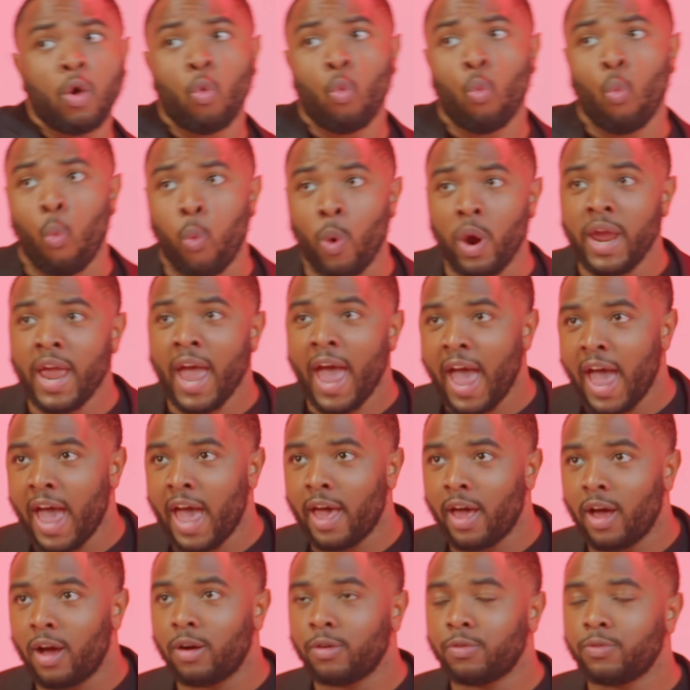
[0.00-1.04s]
We
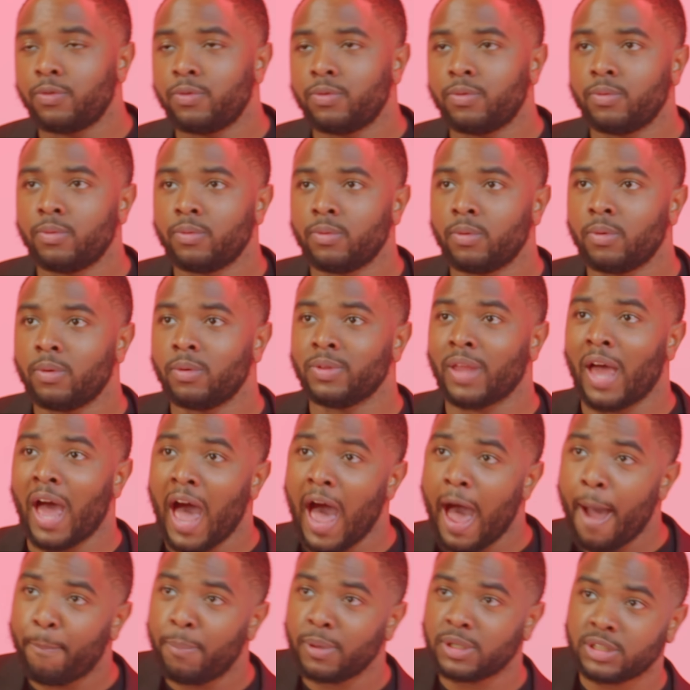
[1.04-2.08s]
have the
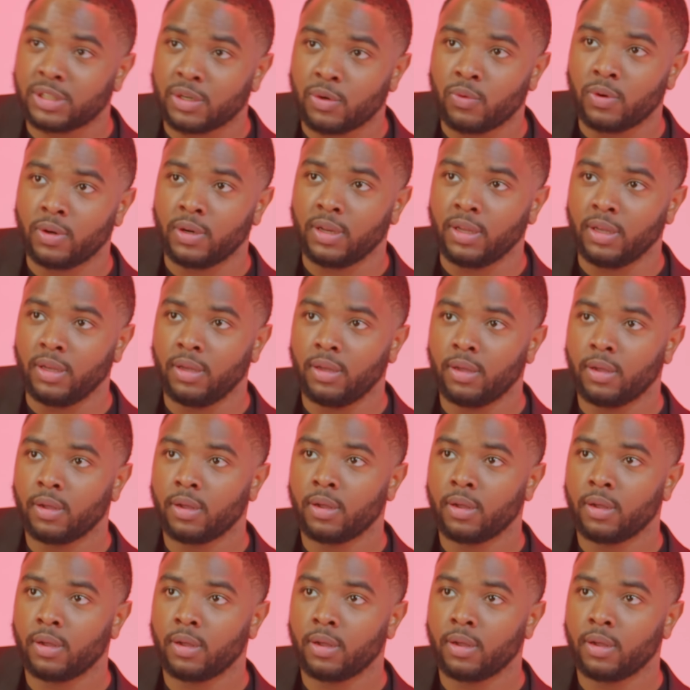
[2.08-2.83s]
opportunity